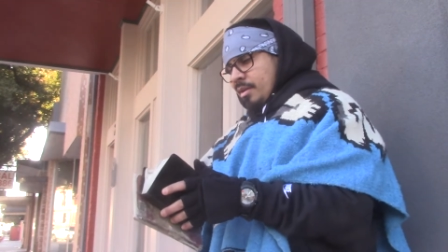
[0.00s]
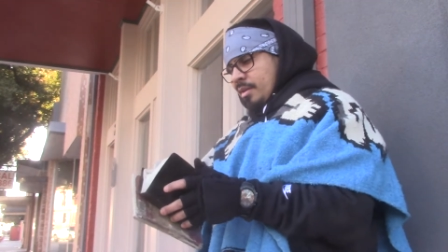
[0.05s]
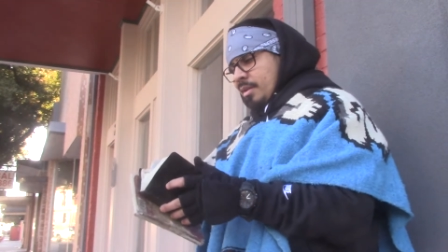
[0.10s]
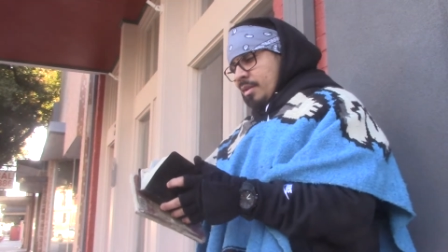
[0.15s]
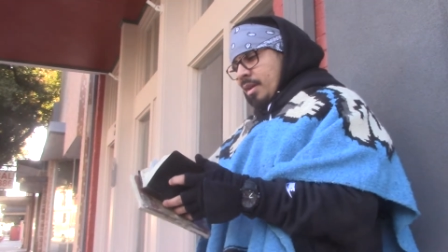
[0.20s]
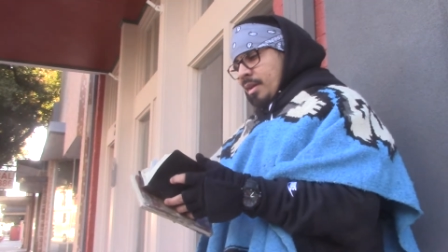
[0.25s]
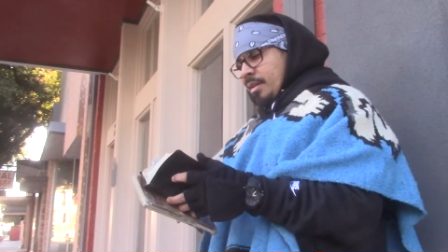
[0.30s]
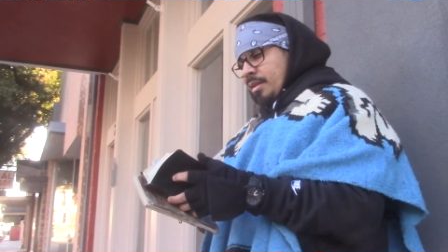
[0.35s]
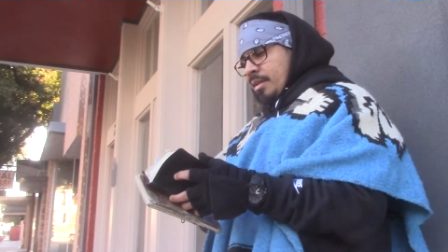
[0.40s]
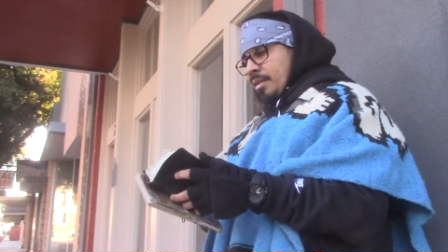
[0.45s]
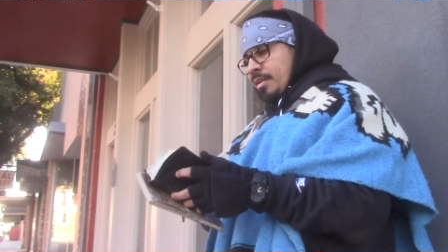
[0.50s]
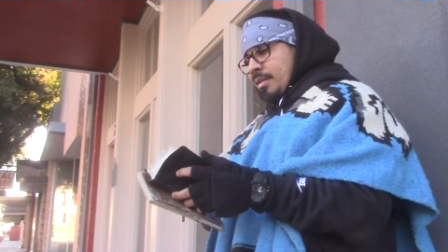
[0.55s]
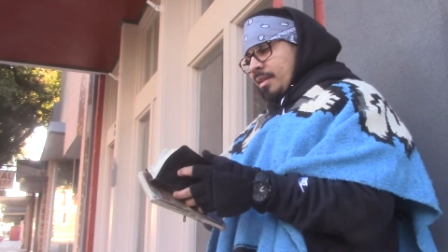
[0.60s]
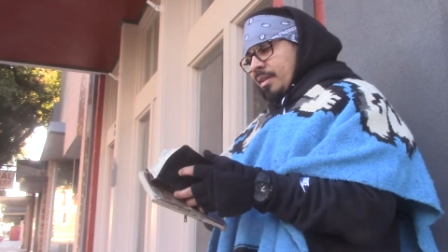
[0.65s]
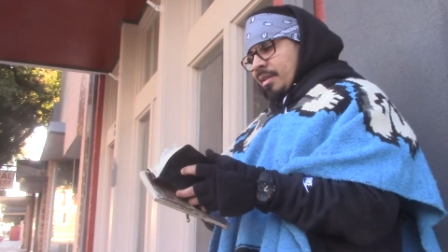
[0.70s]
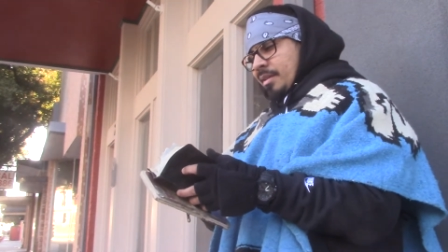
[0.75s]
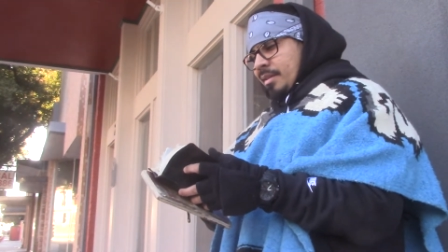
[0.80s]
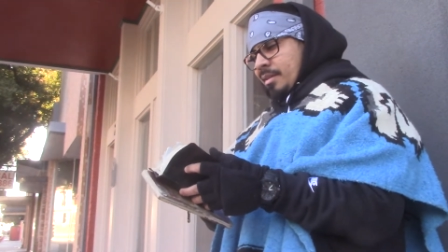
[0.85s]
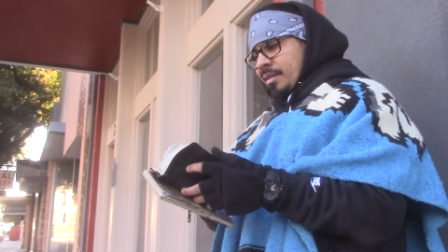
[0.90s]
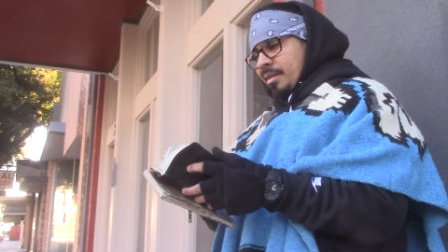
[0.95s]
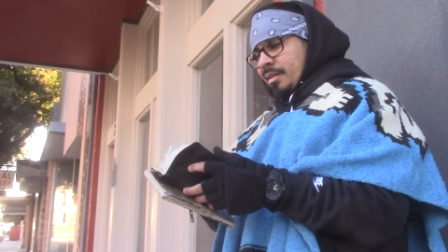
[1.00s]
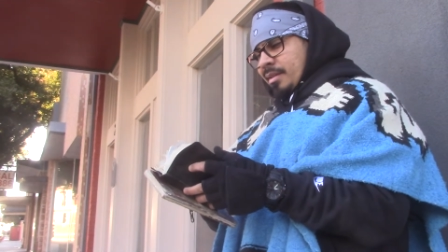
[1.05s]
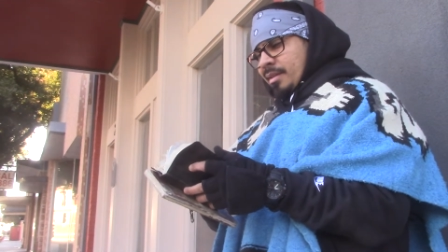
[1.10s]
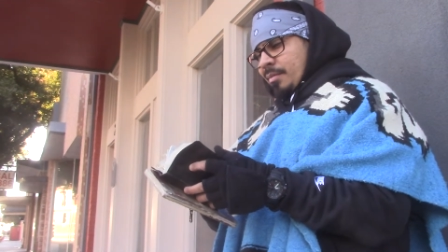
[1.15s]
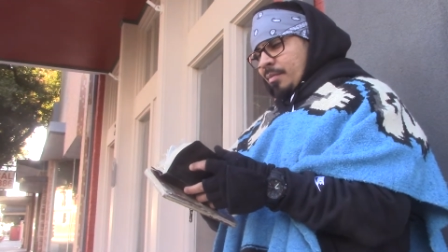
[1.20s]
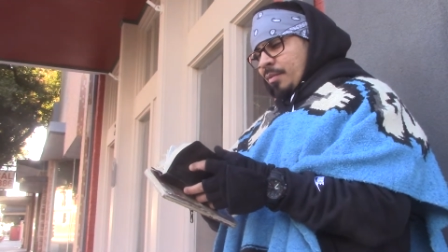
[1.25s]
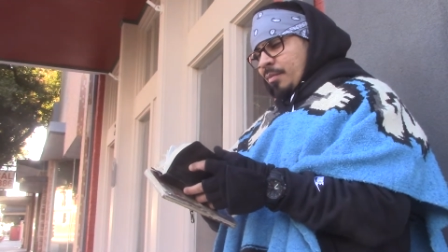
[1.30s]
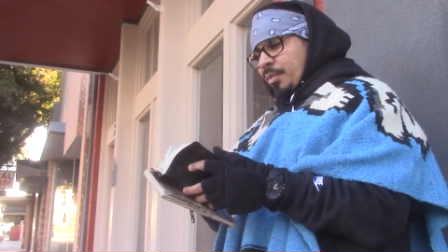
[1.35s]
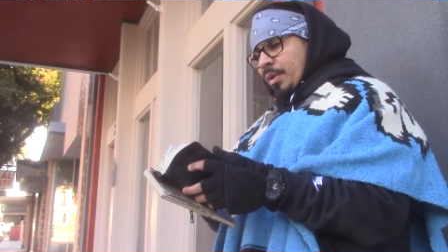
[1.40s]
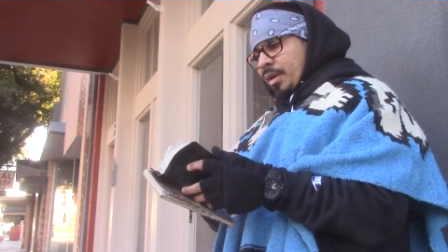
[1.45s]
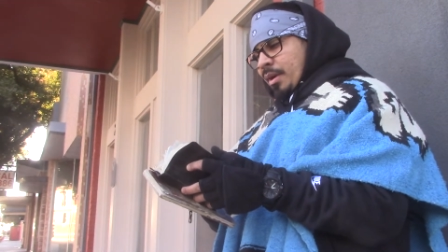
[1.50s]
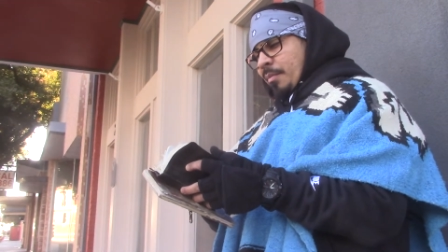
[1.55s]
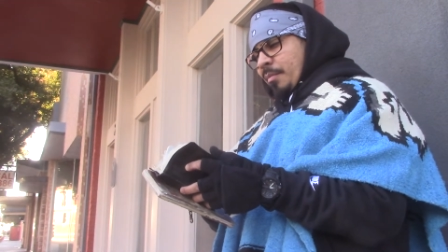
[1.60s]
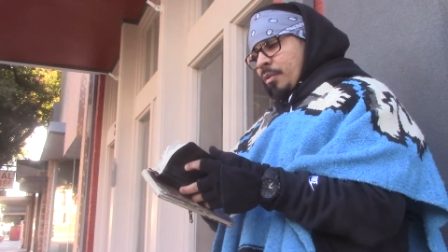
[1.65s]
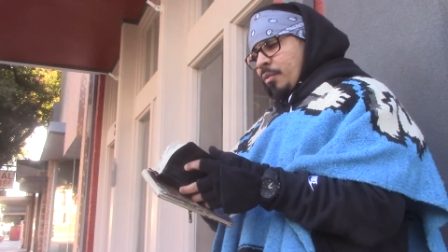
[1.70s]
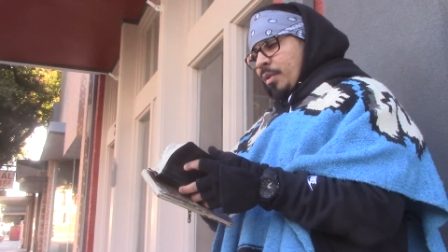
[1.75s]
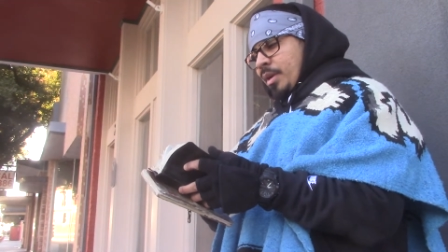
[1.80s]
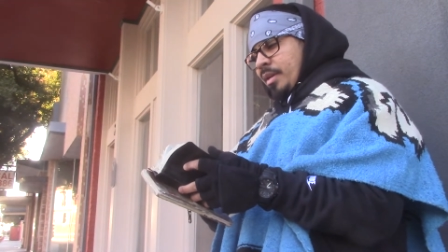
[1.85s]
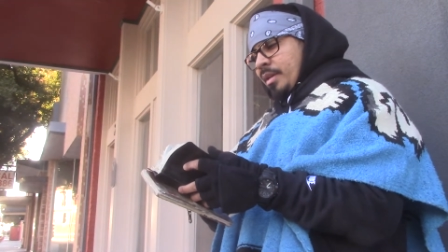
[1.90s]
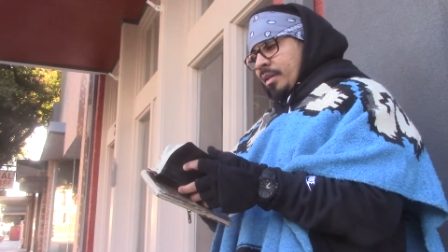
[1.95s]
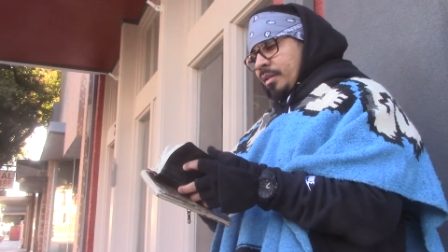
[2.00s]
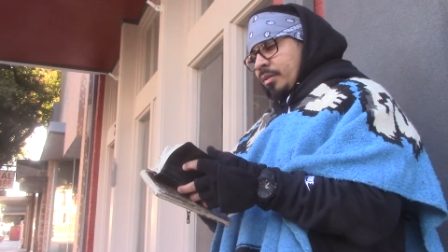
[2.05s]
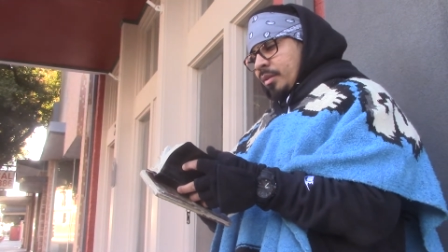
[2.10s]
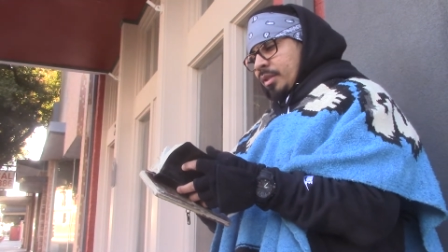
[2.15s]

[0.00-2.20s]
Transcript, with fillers: I'm gonna, read, I'm gonna read this.